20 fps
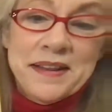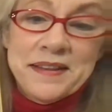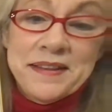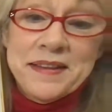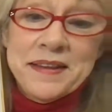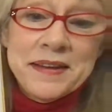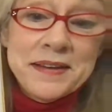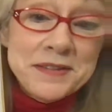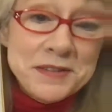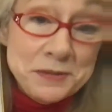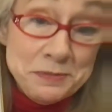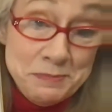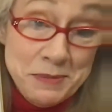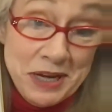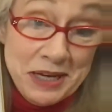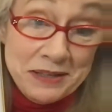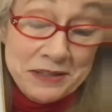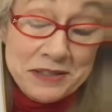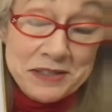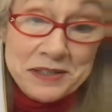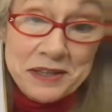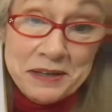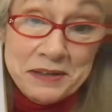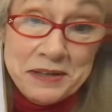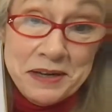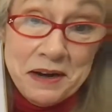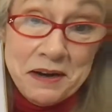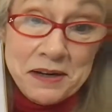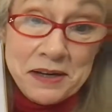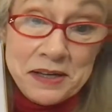This means the
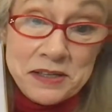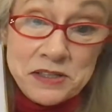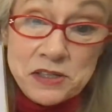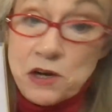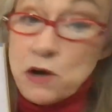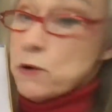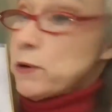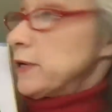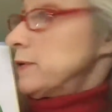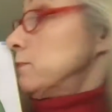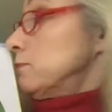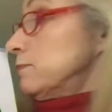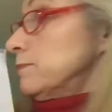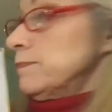duck is going,